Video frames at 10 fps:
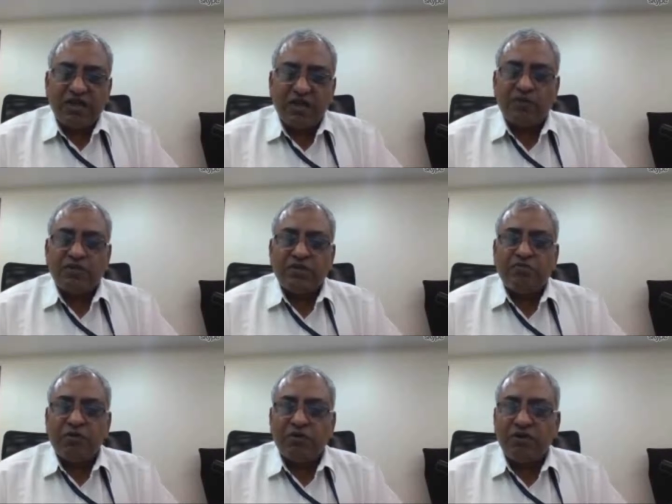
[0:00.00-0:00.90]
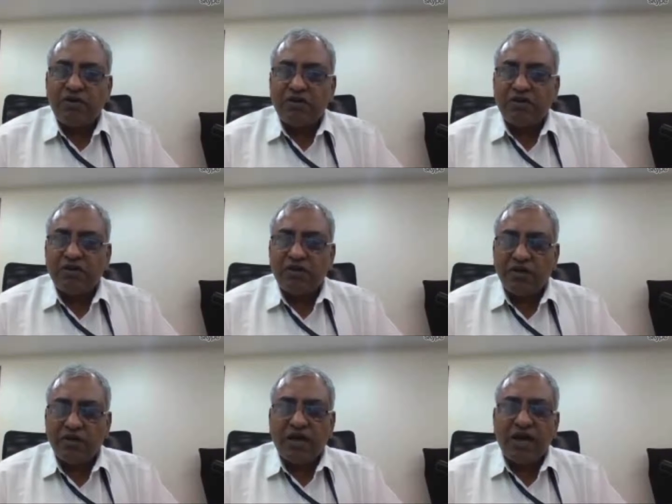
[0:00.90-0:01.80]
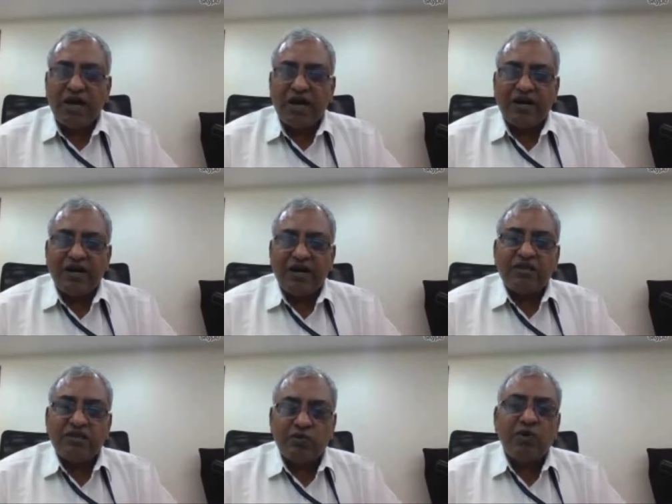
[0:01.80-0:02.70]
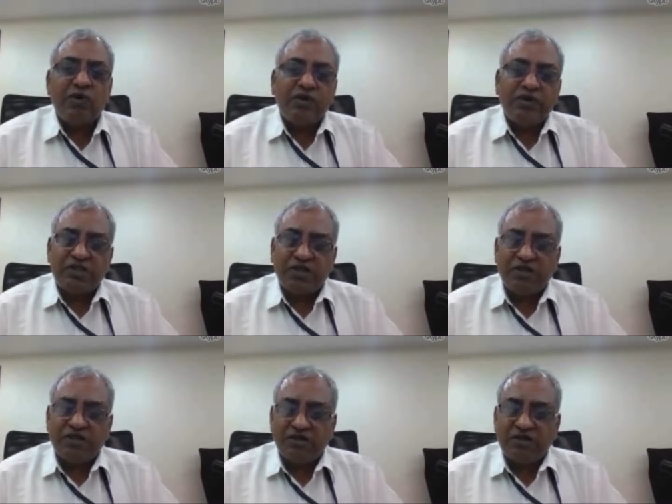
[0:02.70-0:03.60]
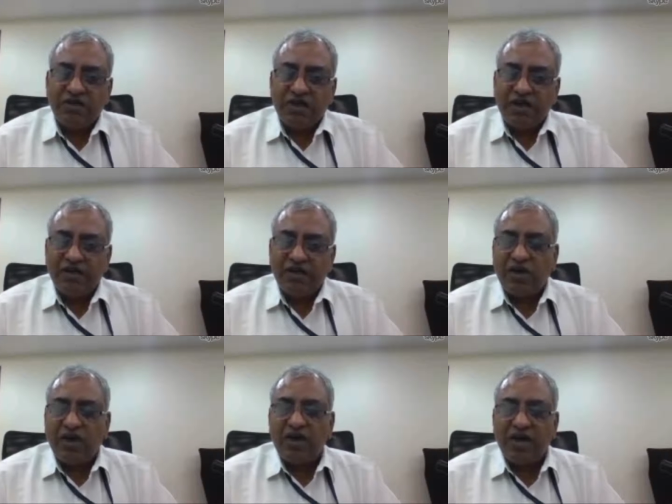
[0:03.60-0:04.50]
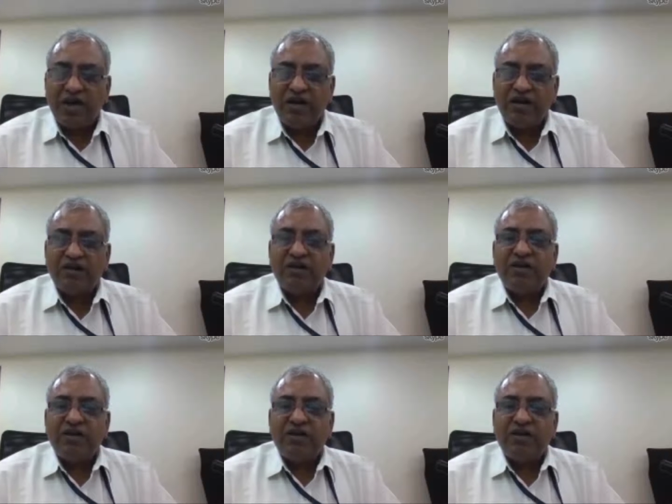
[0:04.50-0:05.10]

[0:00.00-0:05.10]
it was important to look at school-going children and try and